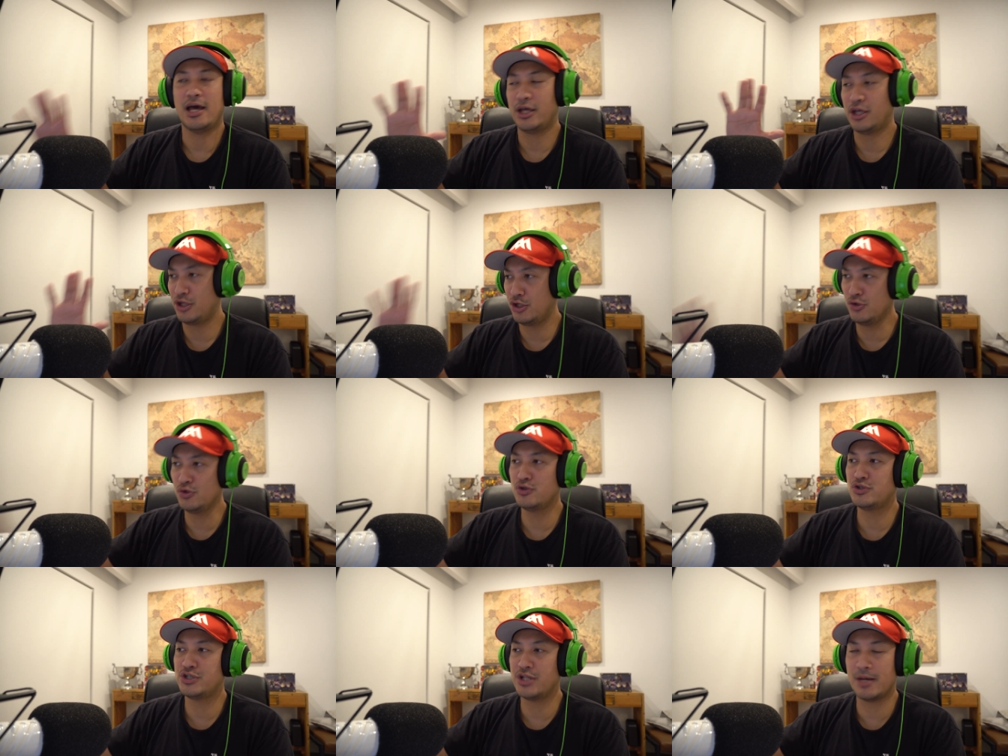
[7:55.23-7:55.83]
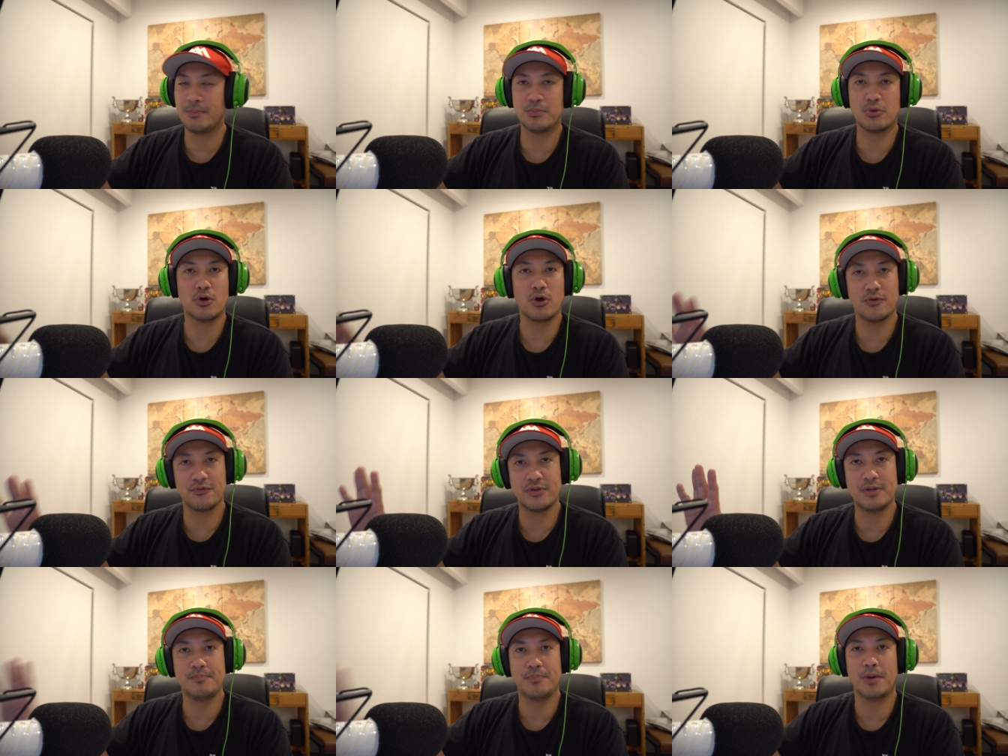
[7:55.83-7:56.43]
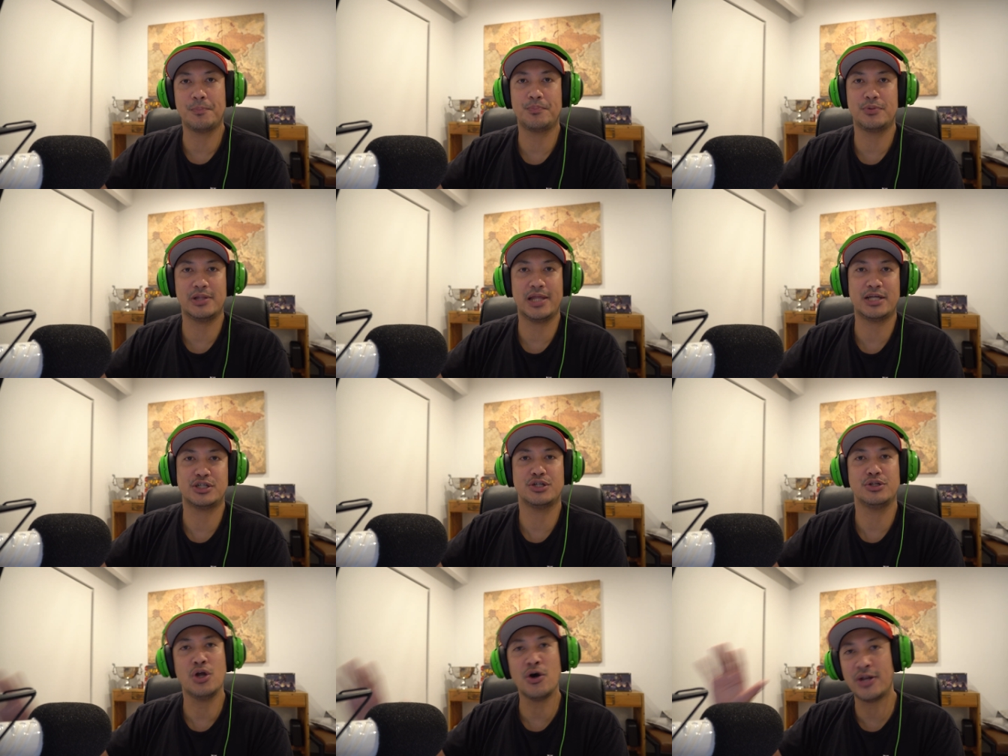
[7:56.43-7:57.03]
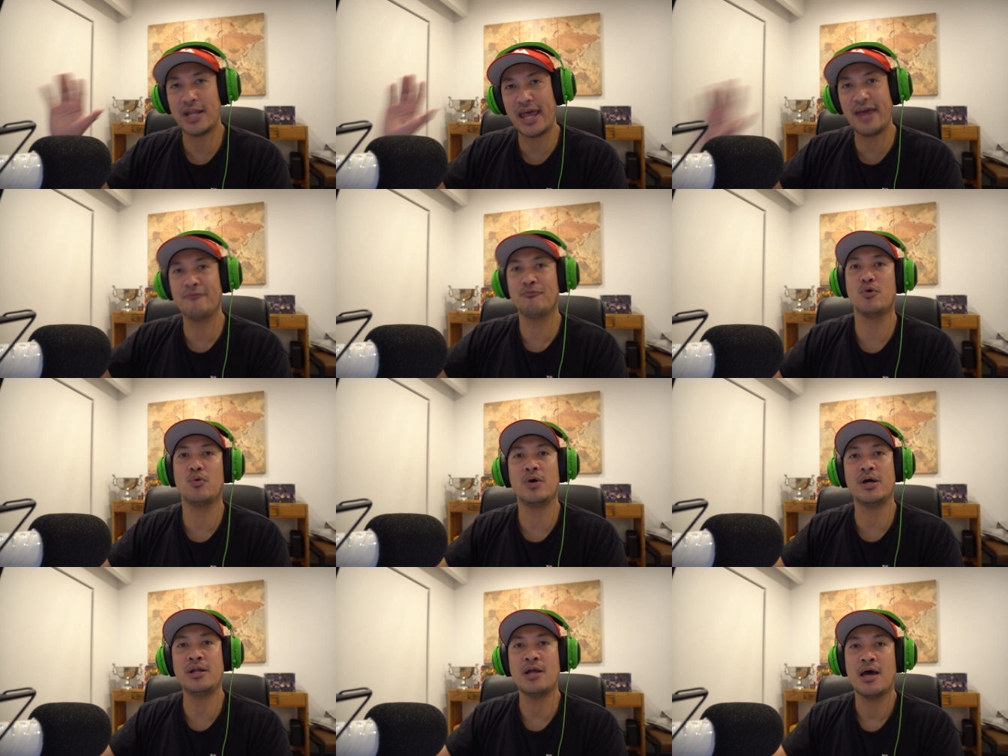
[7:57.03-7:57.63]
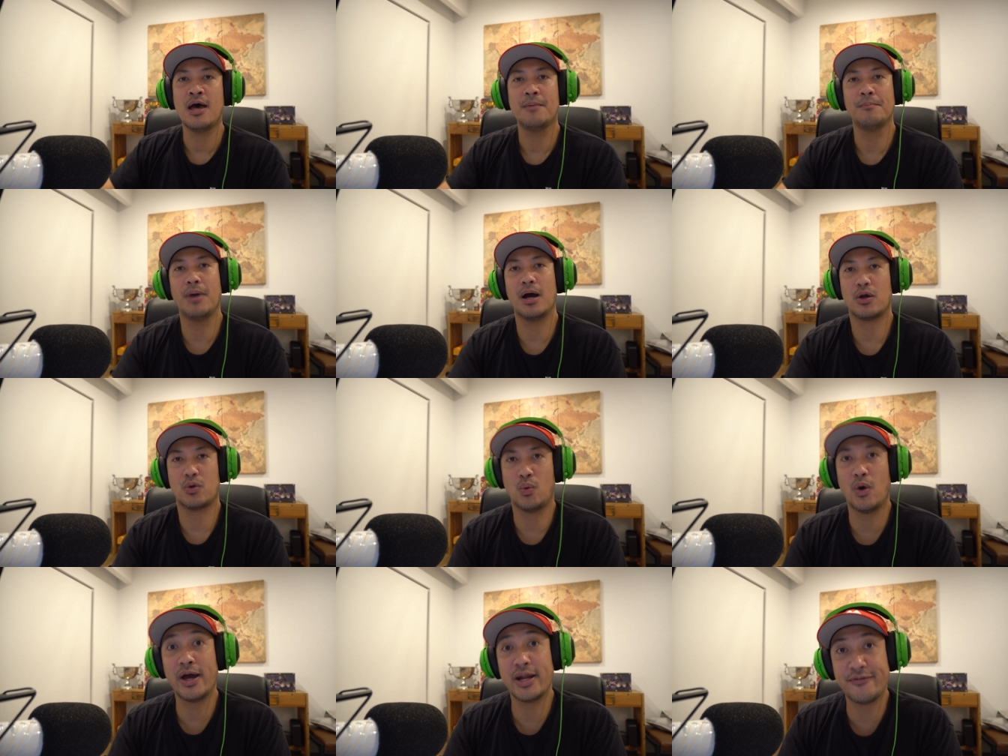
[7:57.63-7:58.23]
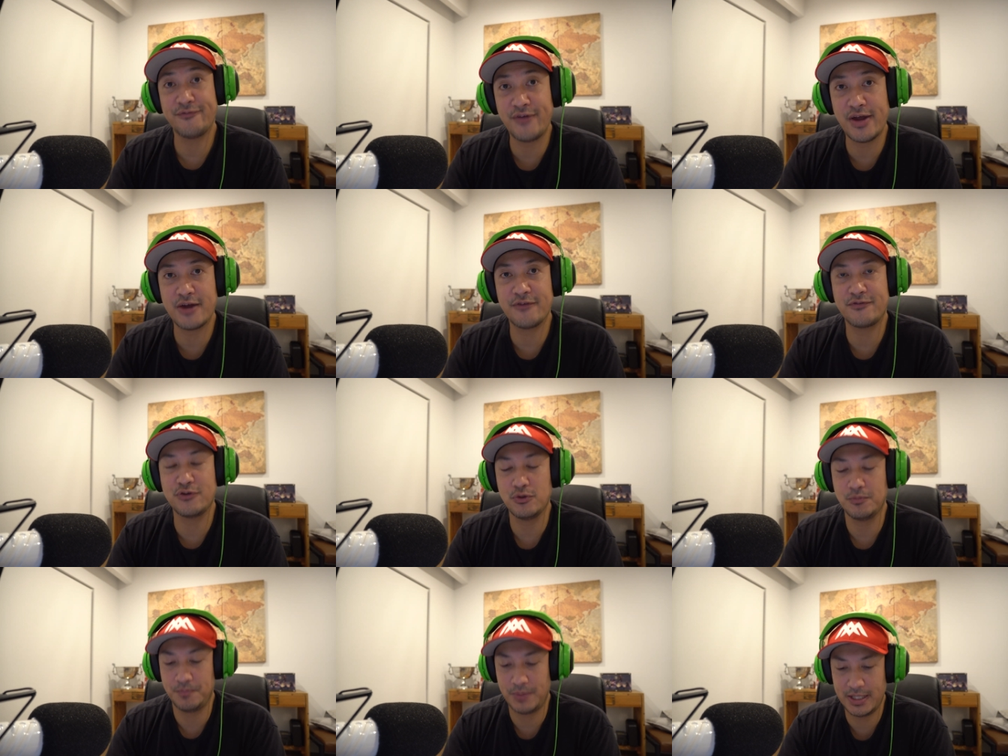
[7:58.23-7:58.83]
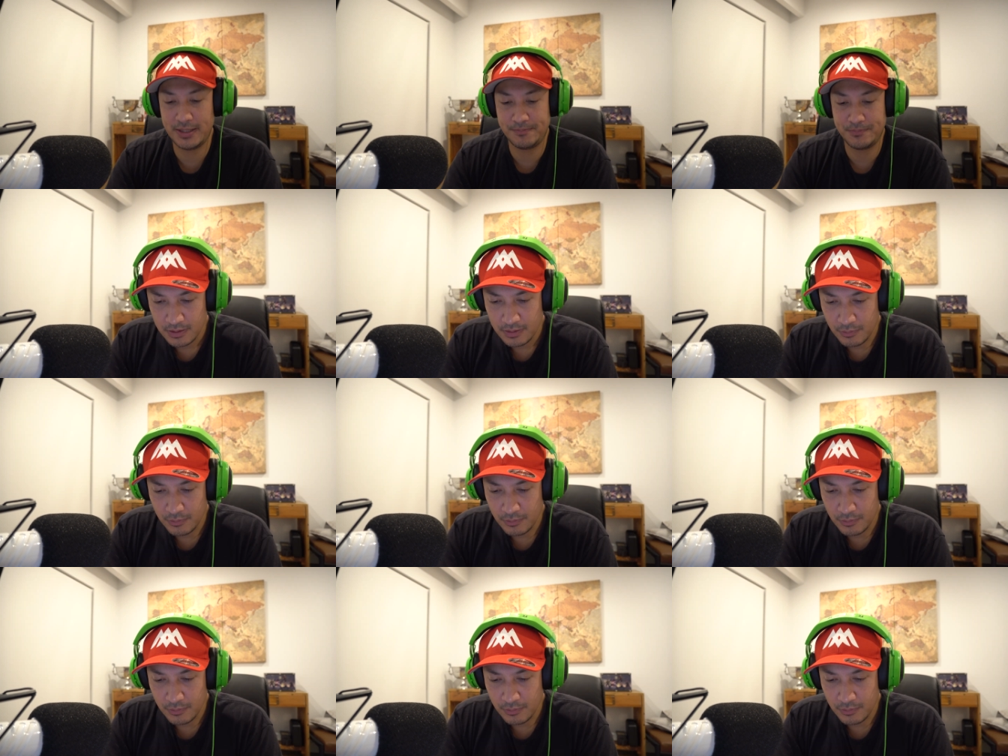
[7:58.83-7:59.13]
A huge number of the population. Not everyone, but quite a fair few people.